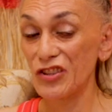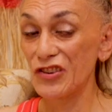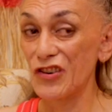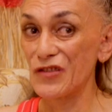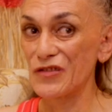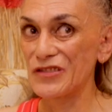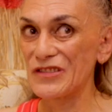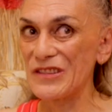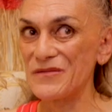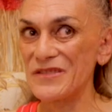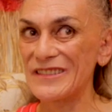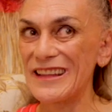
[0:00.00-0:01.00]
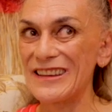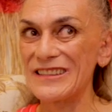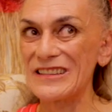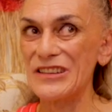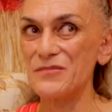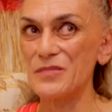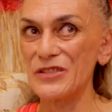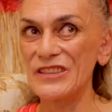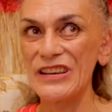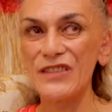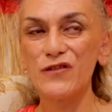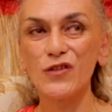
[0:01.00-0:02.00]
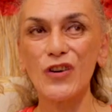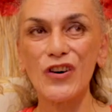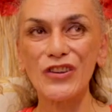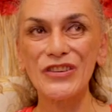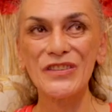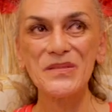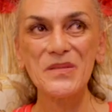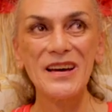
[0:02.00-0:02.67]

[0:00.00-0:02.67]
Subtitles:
So I'm starting to get a bit tearful on it.